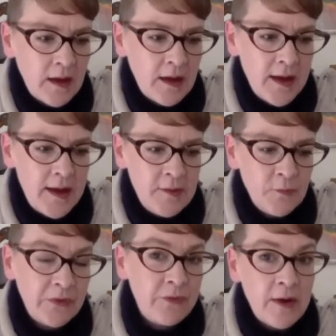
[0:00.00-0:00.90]
I
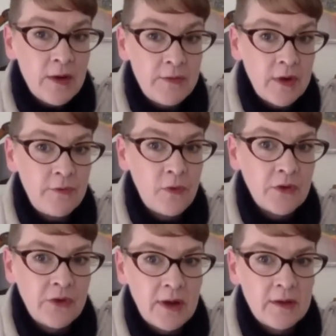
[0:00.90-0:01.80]
was very, very
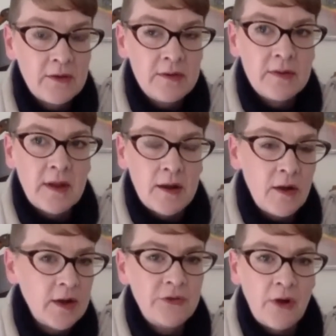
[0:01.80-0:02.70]
fortunate that I
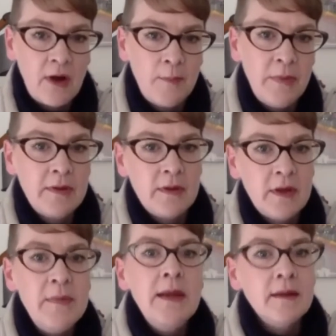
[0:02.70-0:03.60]
got a job
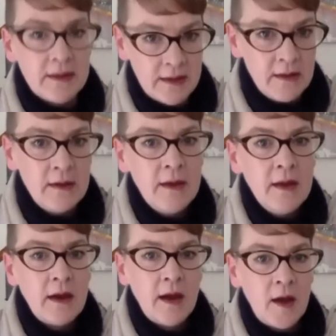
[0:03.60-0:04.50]
immediately
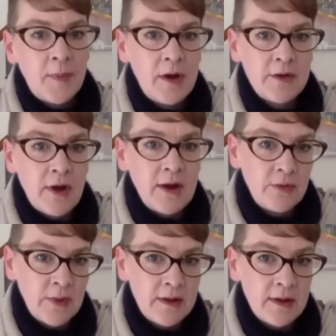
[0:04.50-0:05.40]
upon
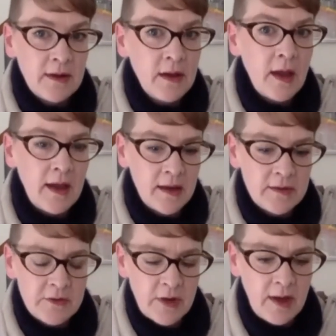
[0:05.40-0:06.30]
graduating.
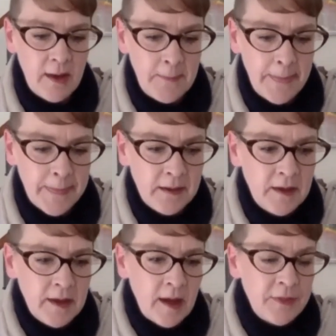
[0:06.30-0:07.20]
And
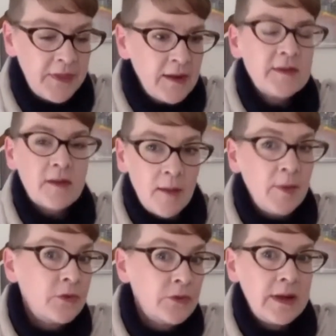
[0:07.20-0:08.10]
I think the
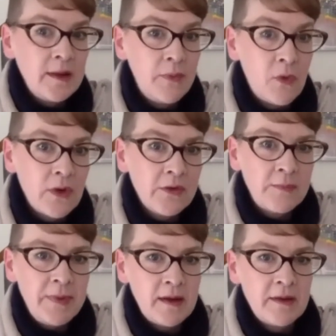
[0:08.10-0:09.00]
timing was really
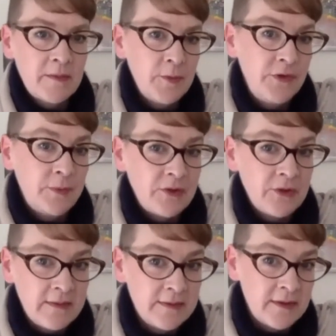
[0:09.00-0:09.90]
important, being someone who
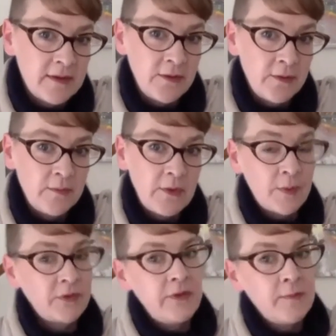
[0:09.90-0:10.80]
specializes in
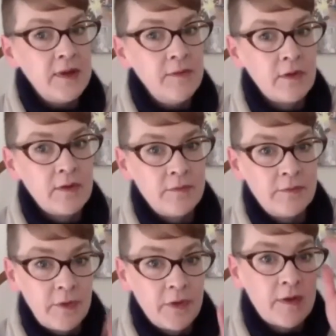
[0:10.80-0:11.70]
especially the medieval
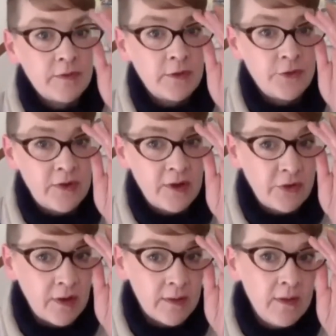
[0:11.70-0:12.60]
philosophical
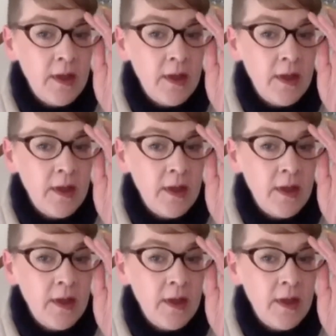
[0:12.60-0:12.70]
tradition.